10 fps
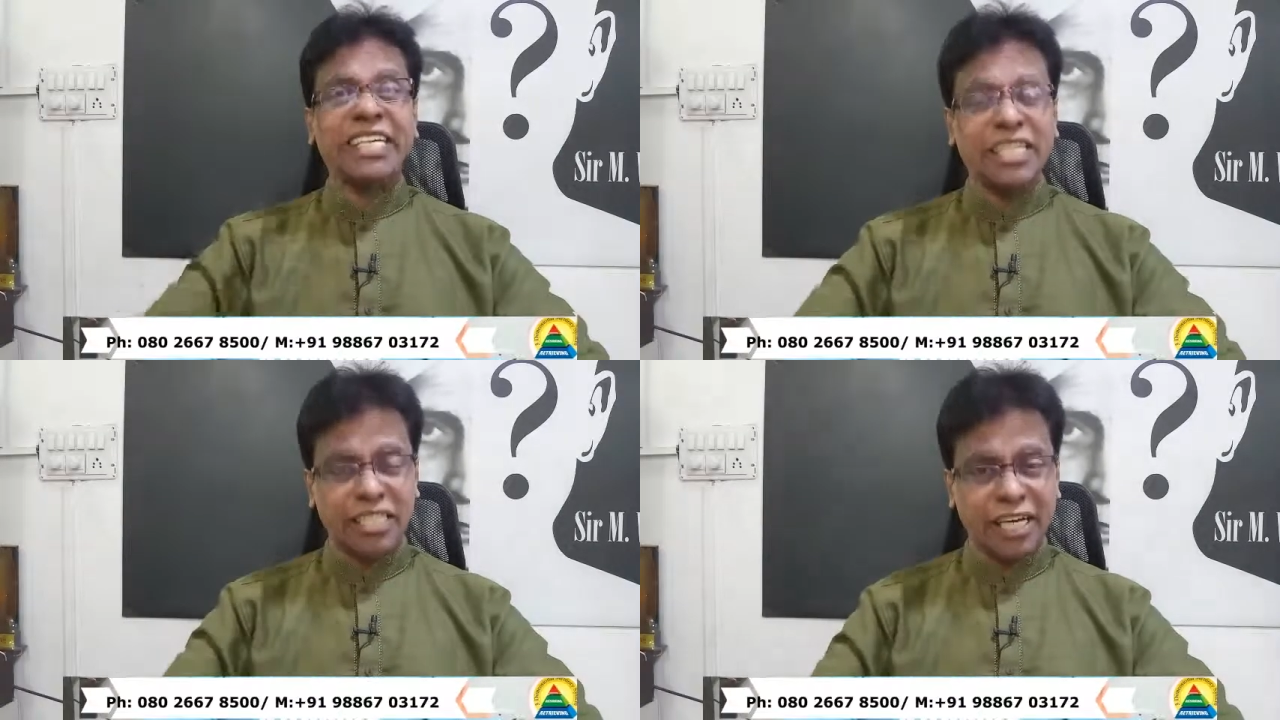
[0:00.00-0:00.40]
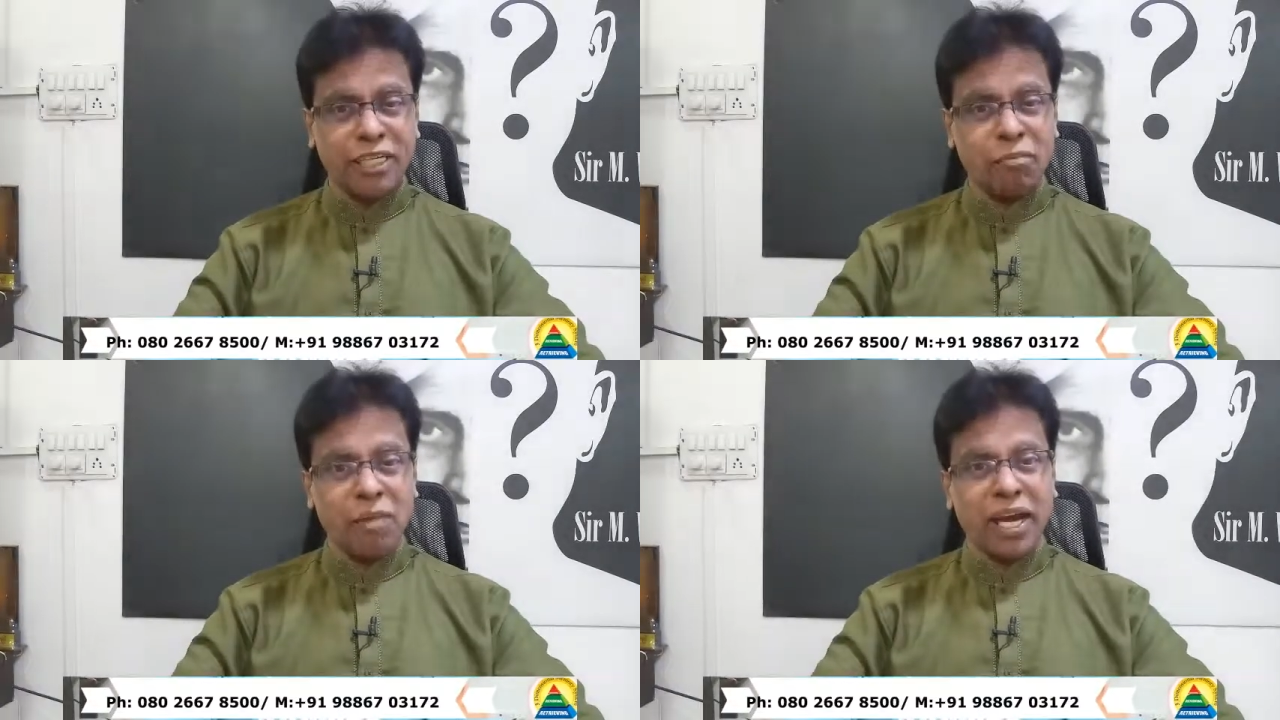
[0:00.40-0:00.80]
inside
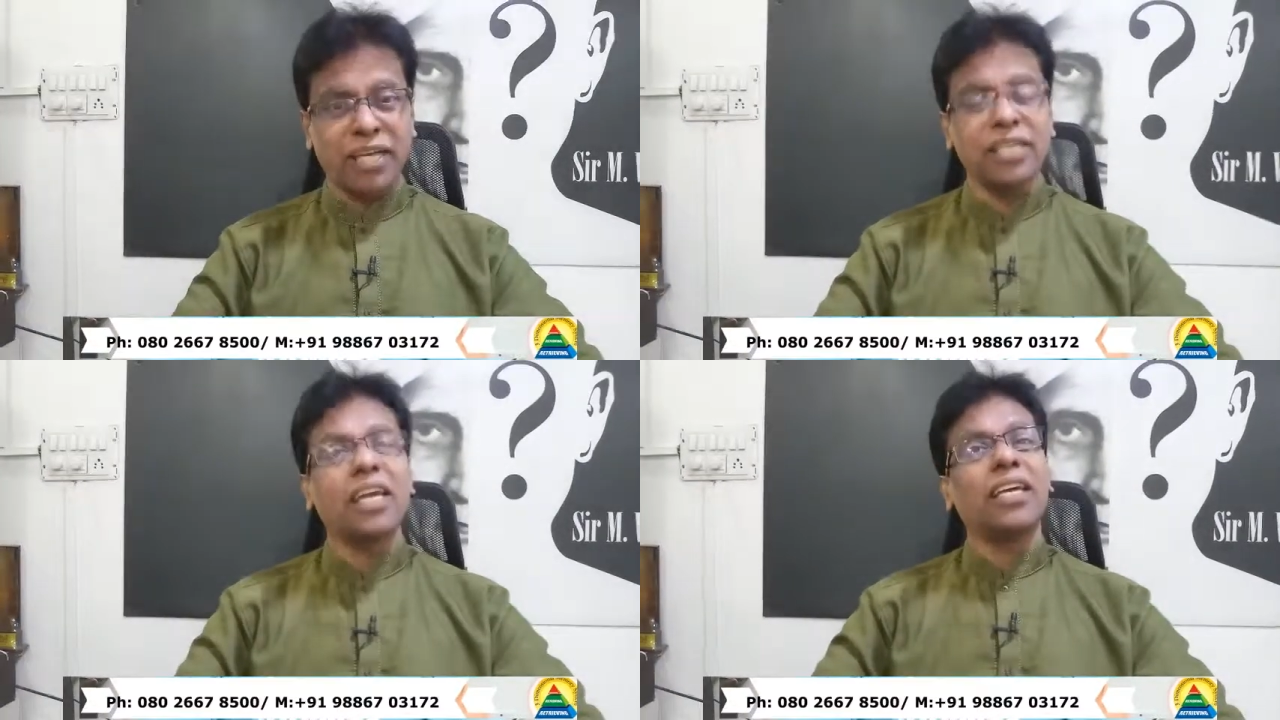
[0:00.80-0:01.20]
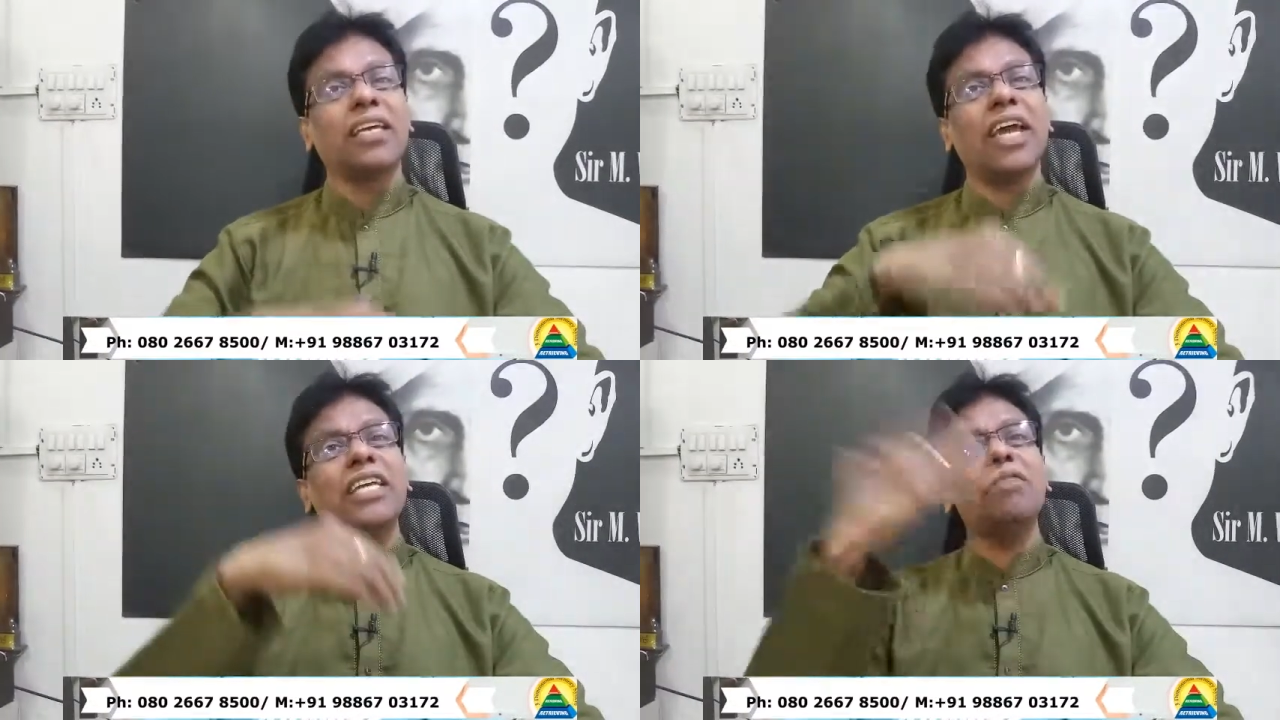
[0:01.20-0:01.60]
the mind
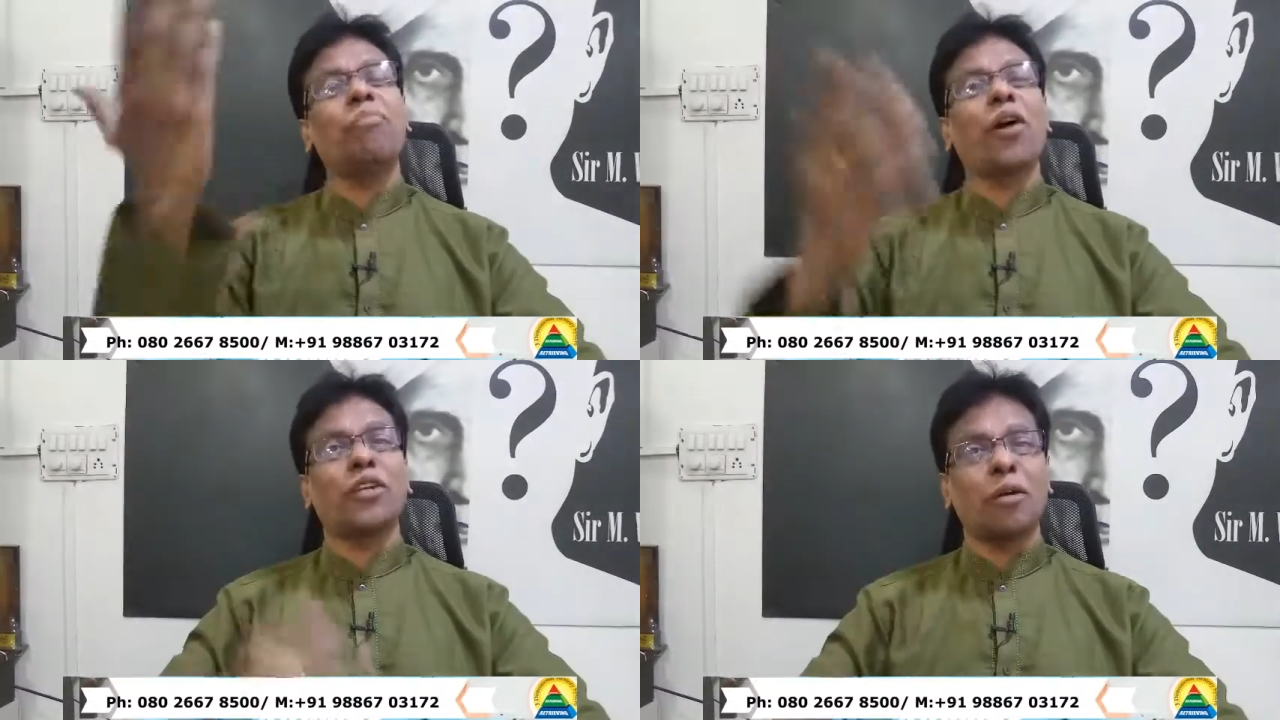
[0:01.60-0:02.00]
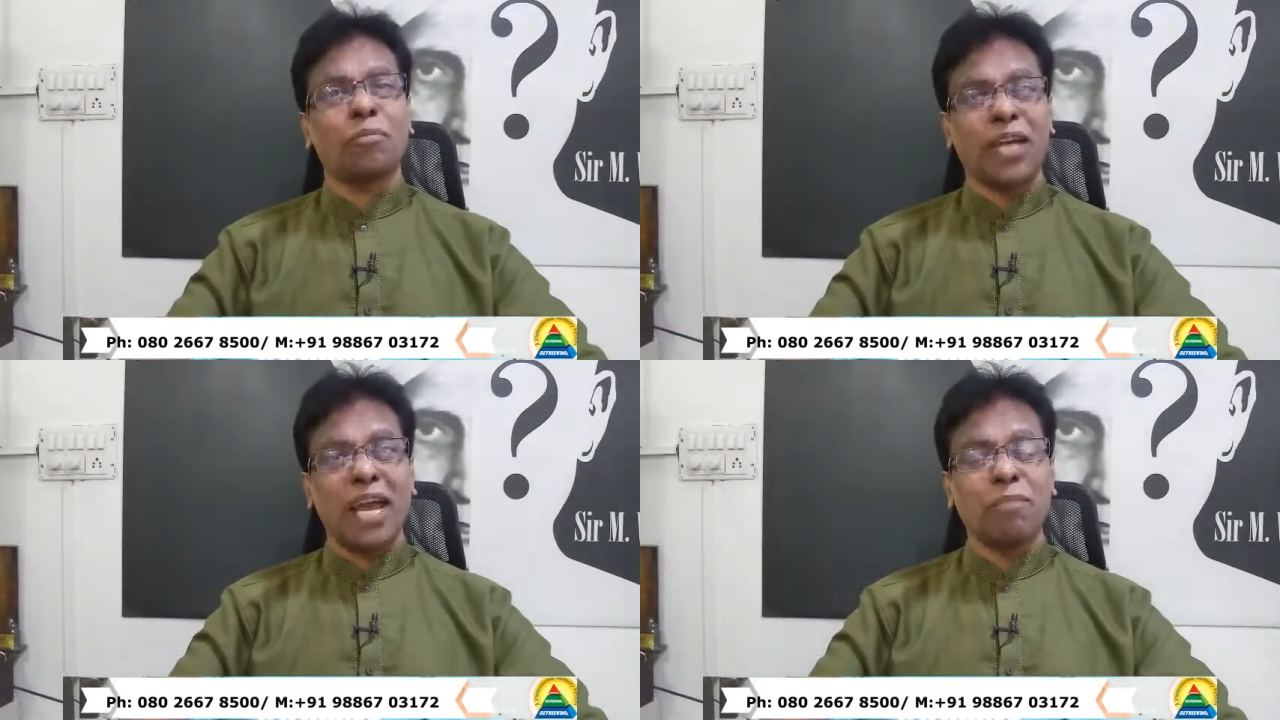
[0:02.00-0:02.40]
any point
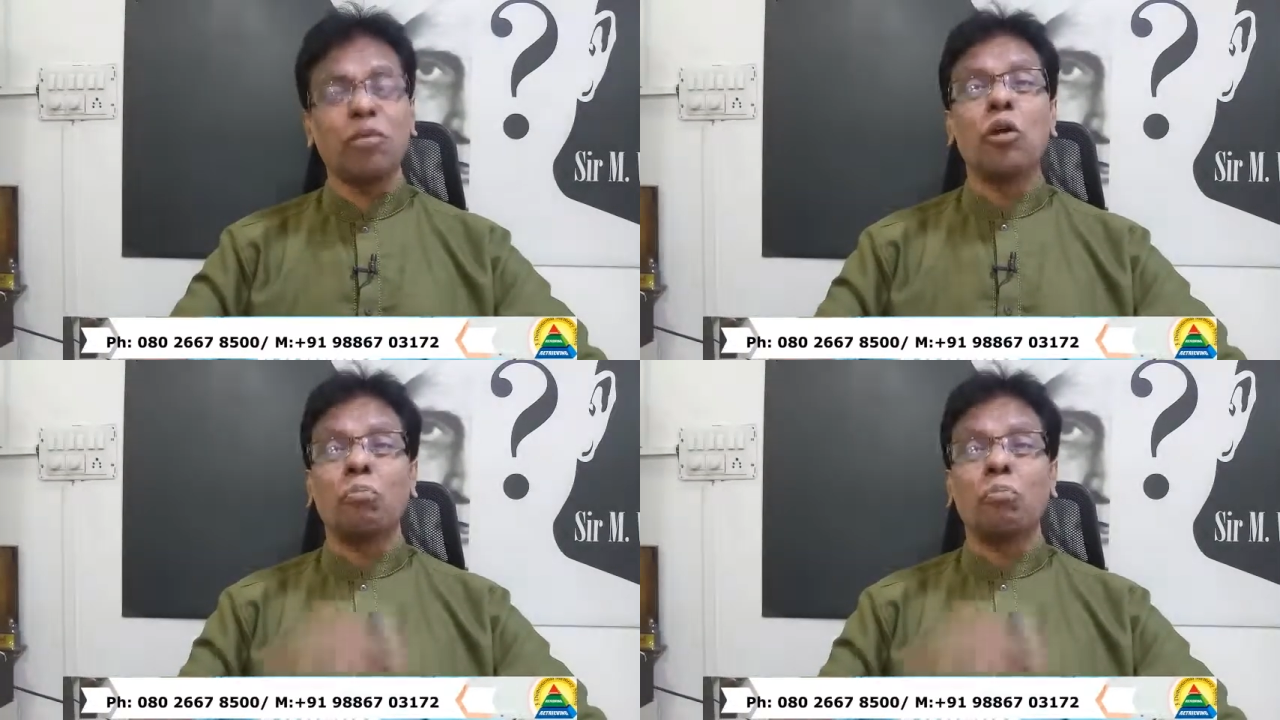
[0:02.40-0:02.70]
of time,